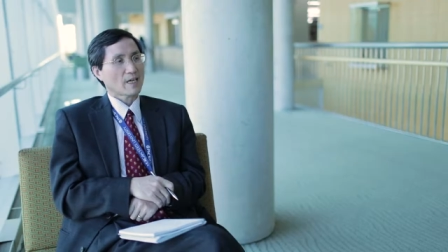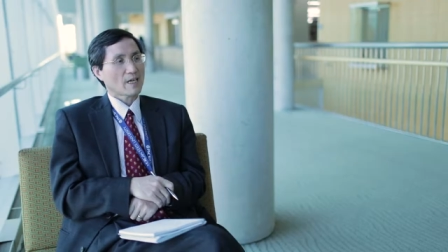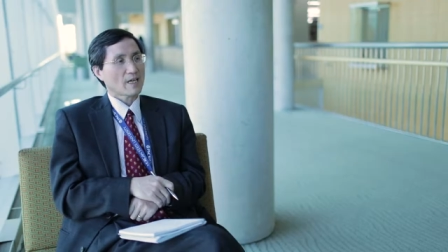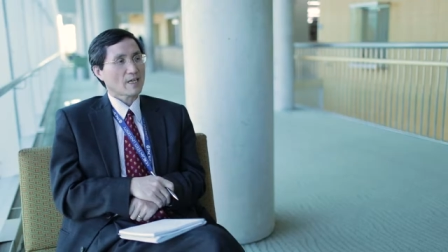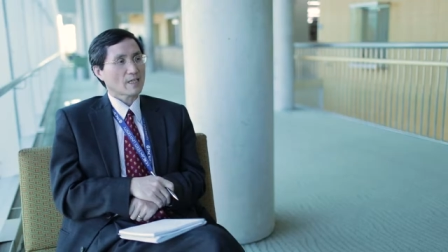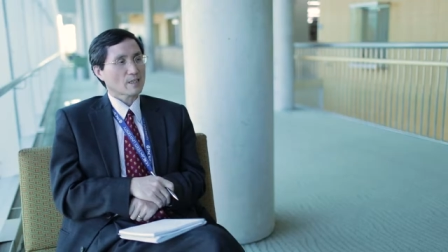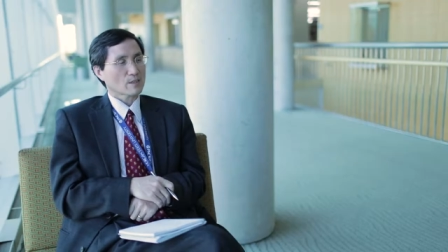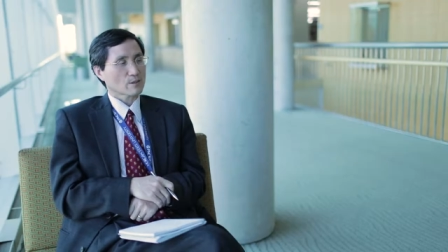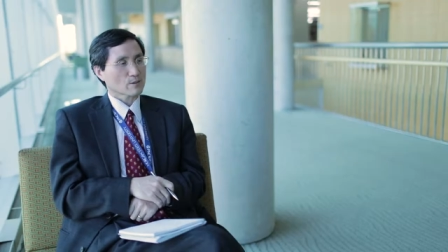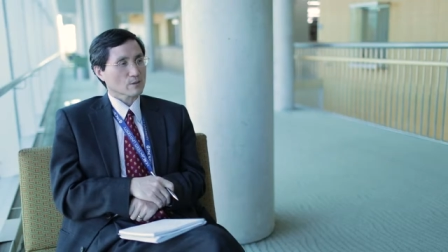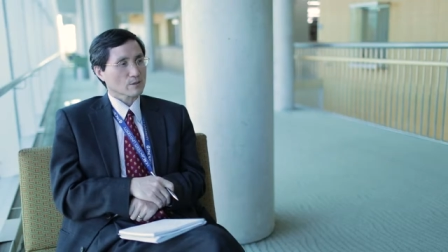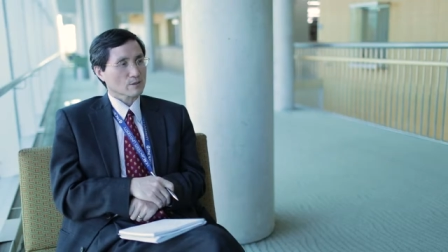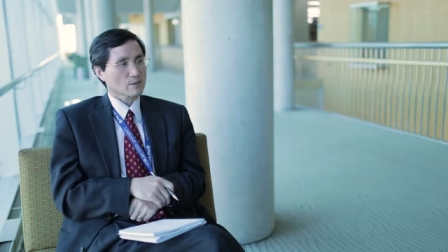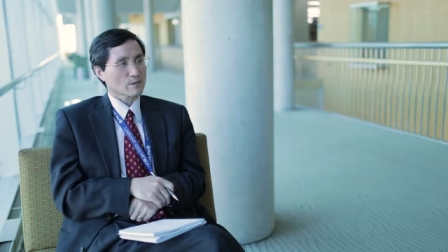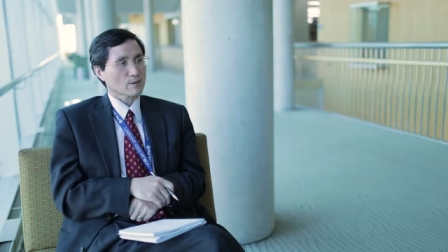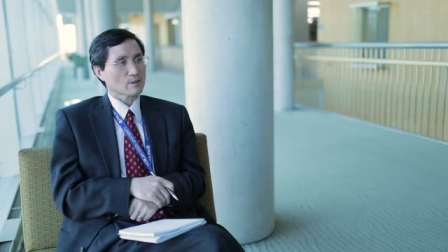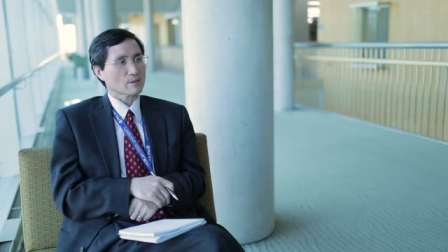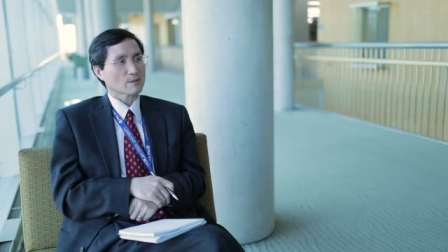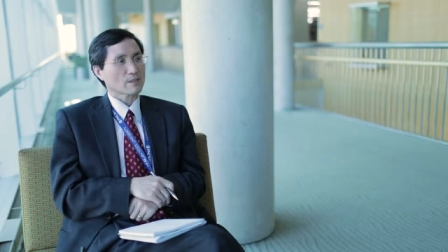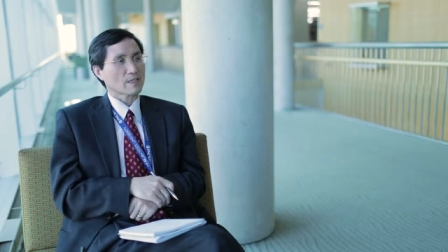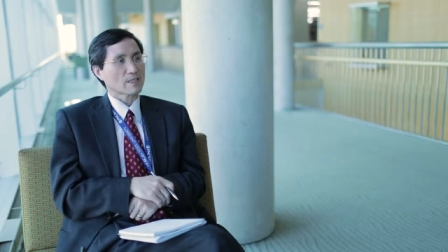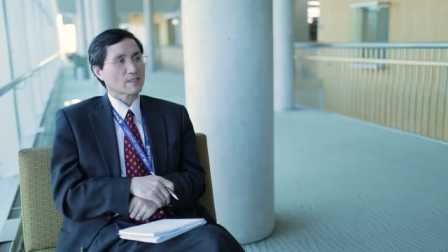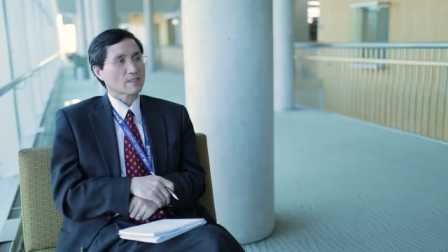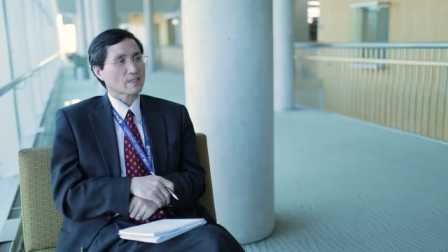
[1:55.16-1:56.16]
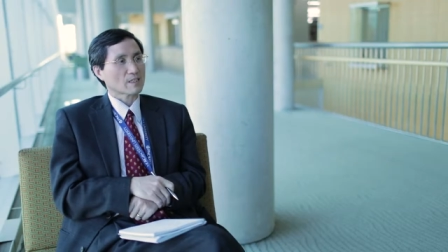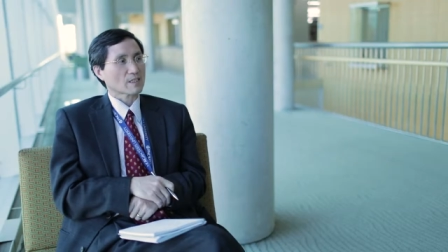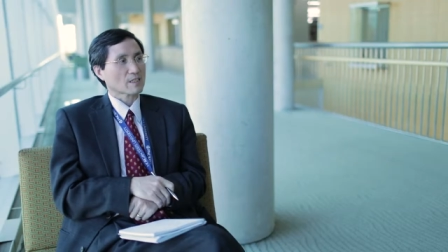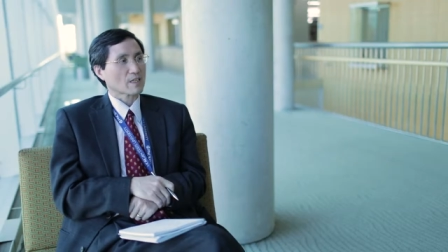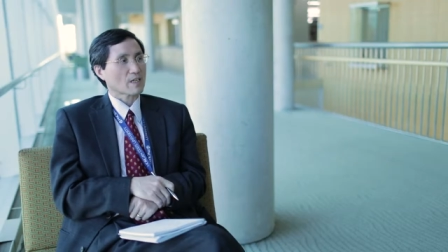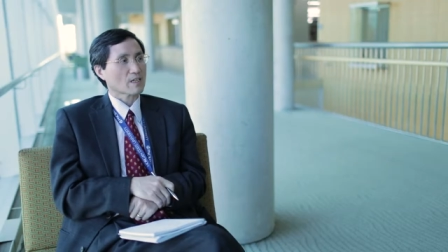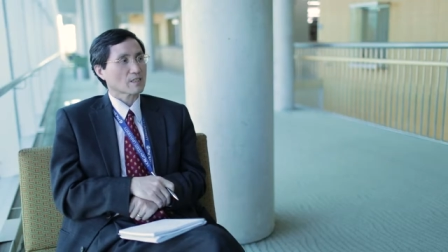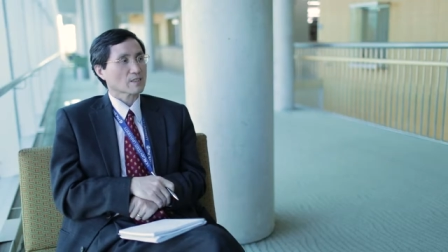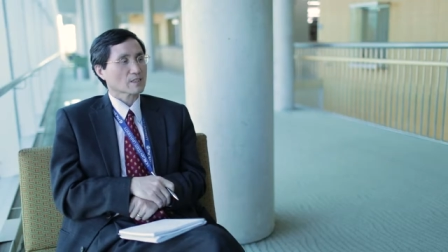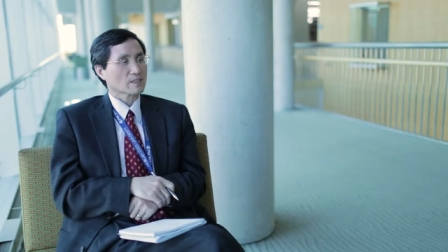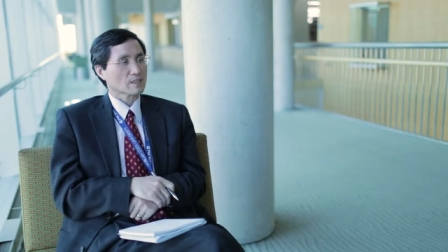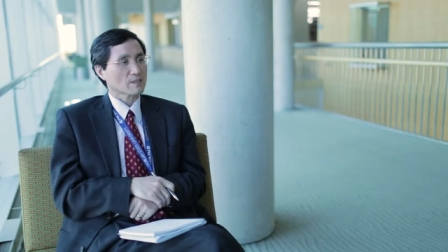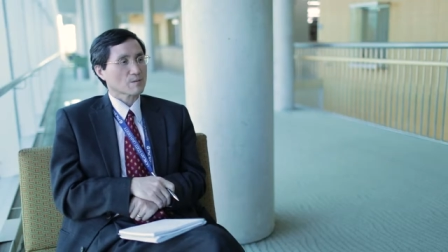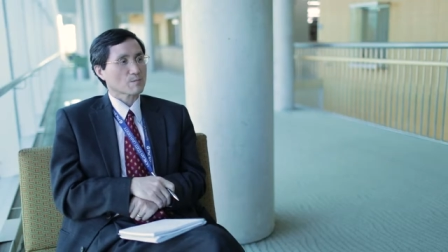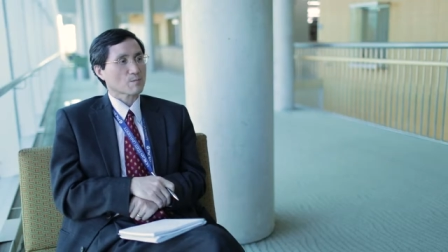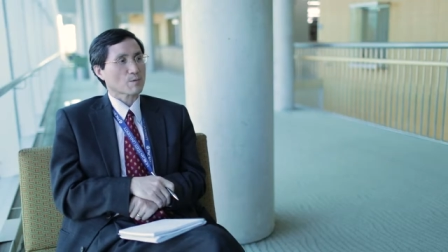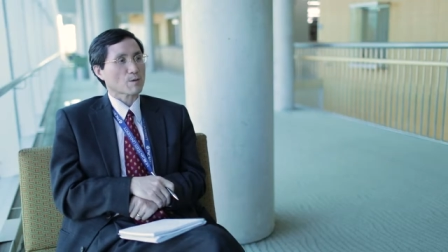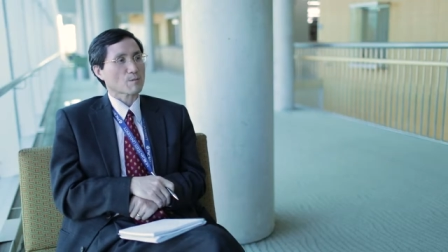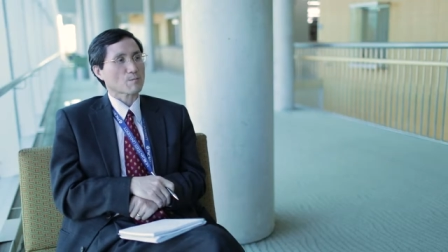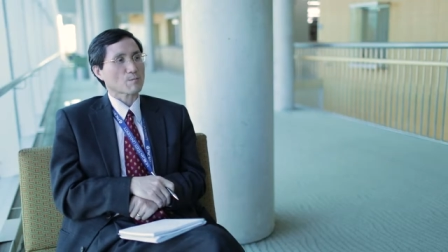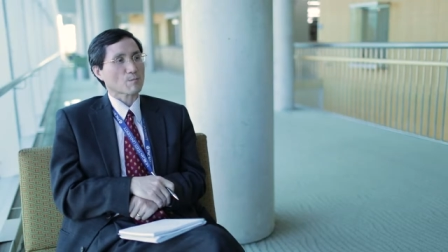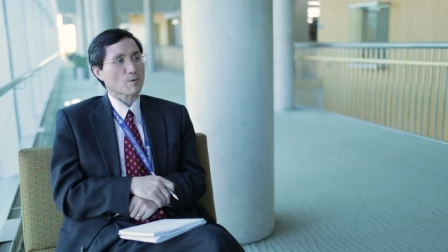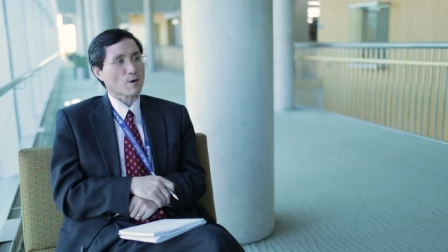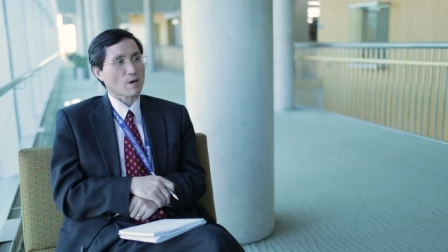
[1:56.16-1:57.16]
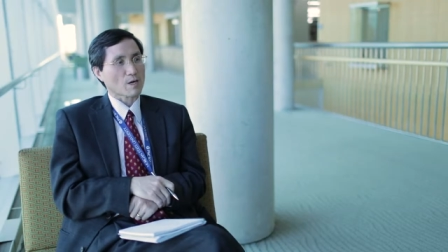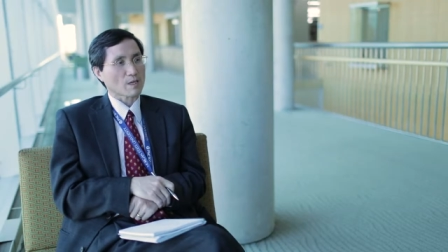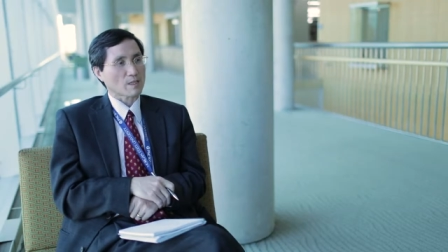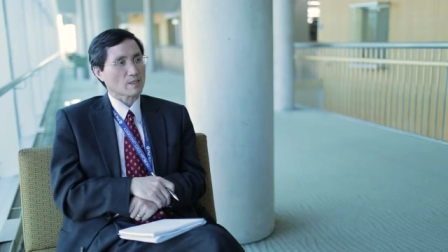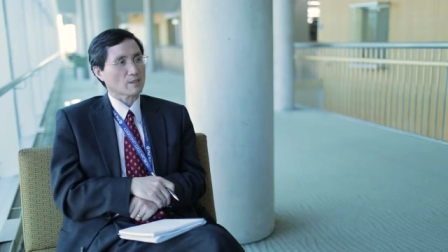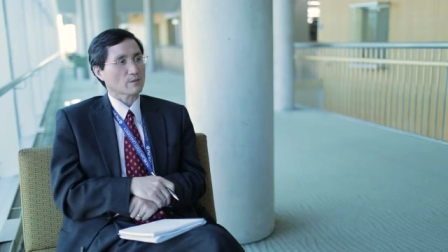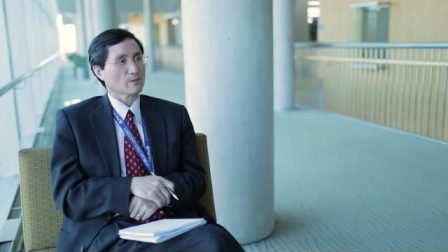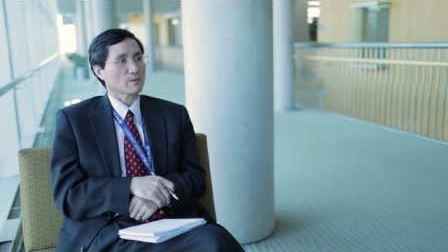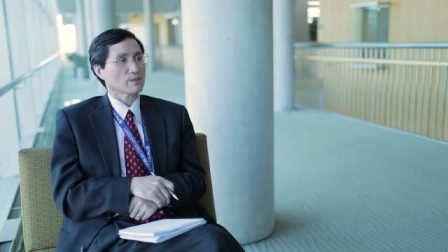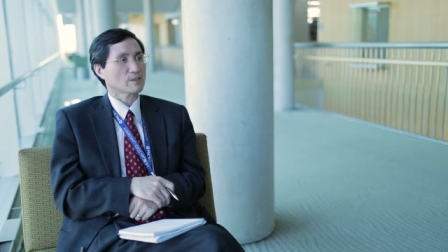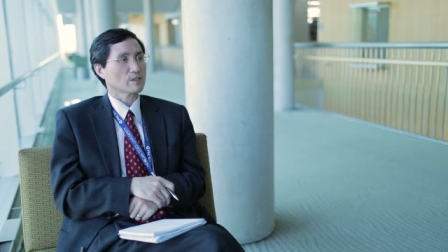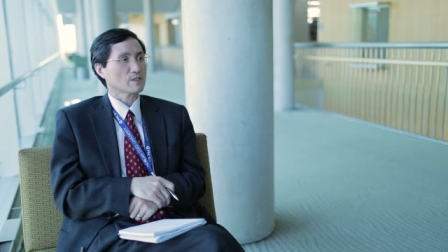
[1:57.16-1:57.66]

and also that they're constantly bombarded